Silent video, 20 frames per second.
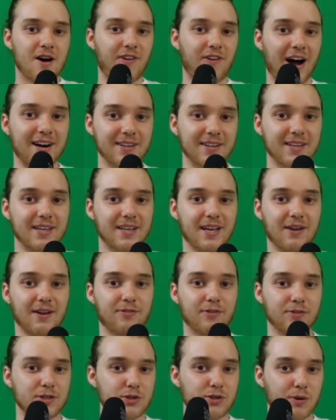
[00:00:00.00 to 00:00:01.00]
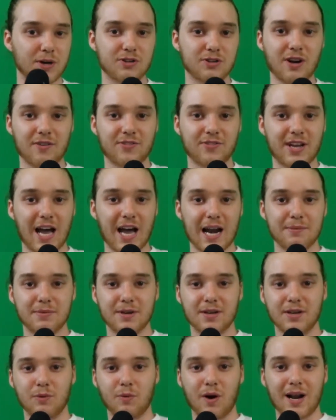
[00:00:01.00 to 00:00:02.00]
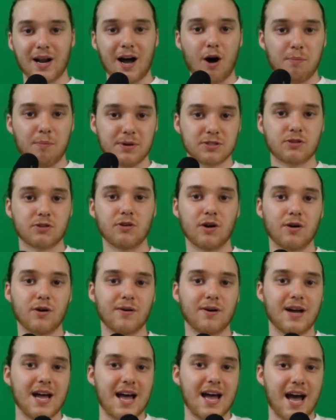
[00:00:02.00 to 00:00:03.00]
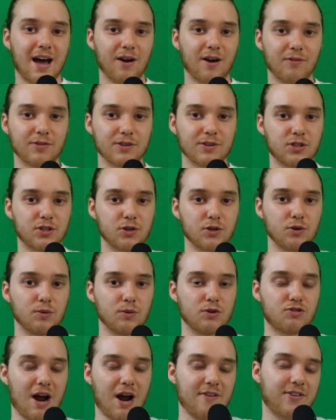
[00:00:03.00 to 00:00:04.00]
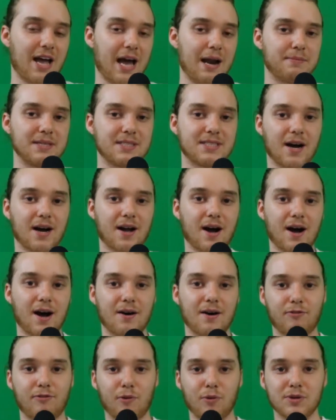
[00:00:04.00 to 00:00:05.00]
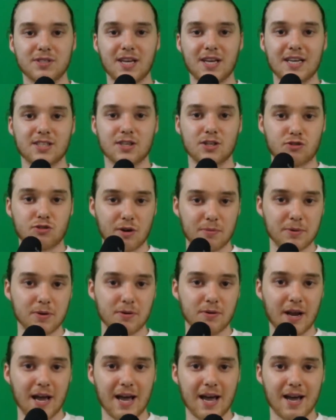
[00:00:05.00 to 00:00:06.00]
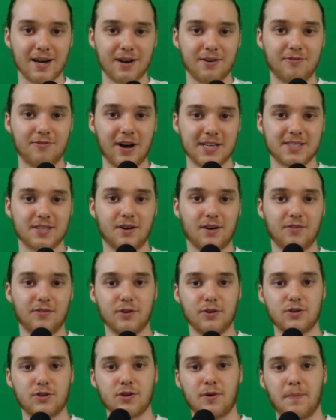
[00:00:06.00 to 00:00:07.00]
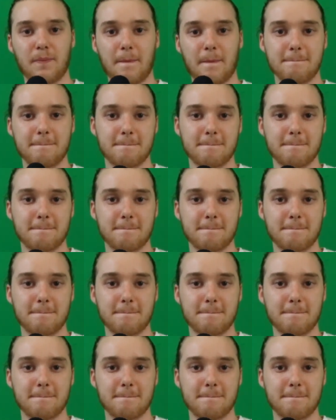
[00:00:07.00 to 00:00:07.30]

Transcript: Finally, if you're enjoying Giraffe Academy and you want to help us grow, head to giraffeacademy.com forward slash contribute and invest in our future.